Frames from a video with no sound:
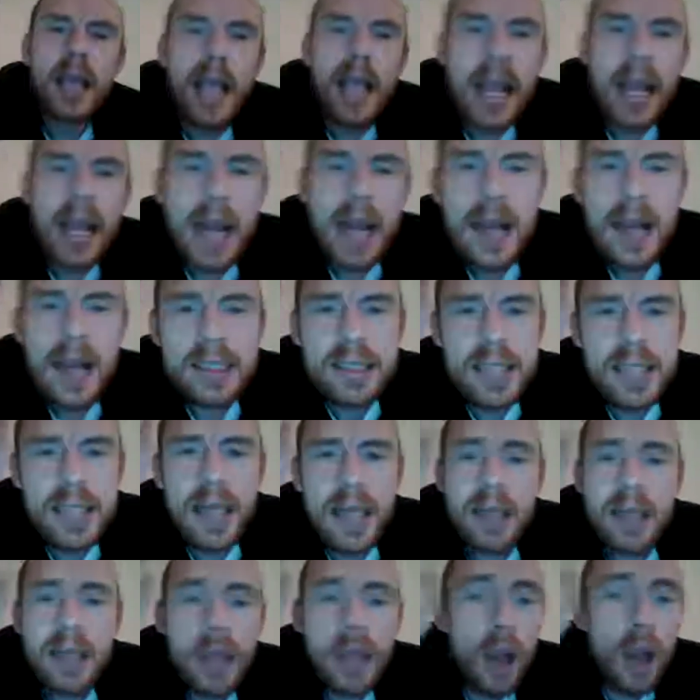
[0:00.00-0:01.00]
And I
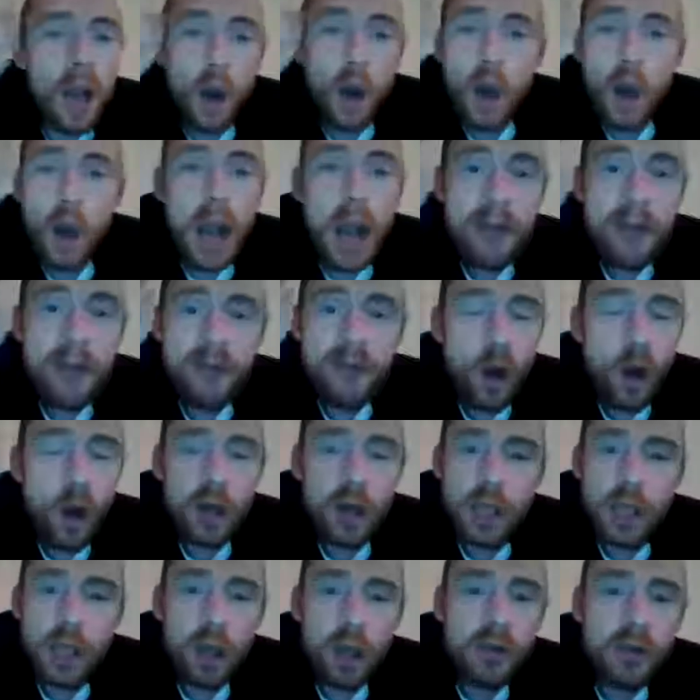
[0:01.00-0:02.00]
said, look, I've got
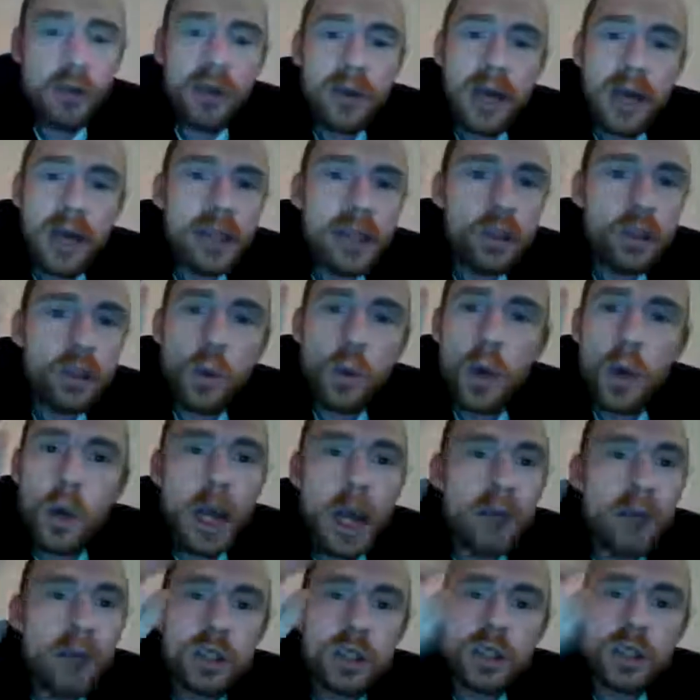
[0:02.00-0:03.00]
a cure for cancer. We're going to
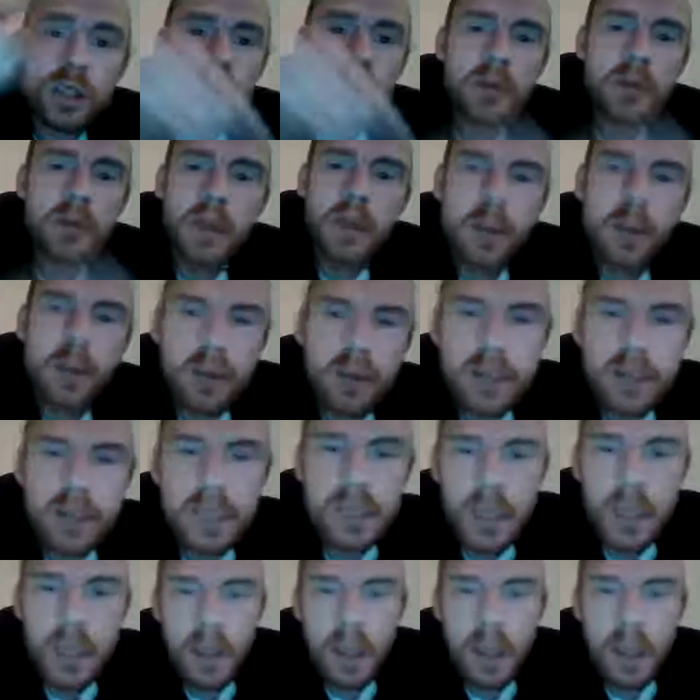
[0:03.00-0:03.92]
have to do something about this.